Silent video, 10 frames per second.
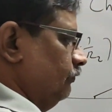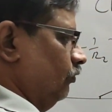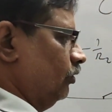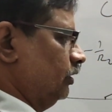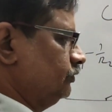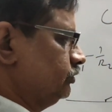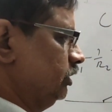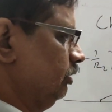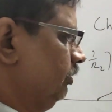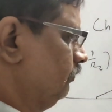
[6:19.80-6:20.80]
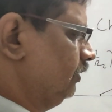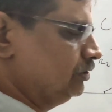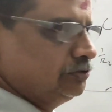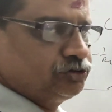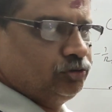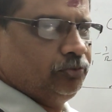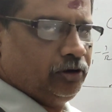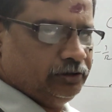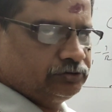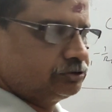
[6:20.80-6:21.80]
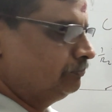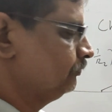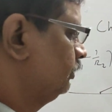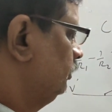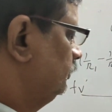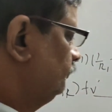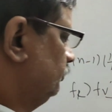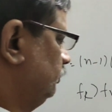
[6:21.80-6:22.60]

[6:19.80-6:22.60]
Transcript: focused in between these 2 points. So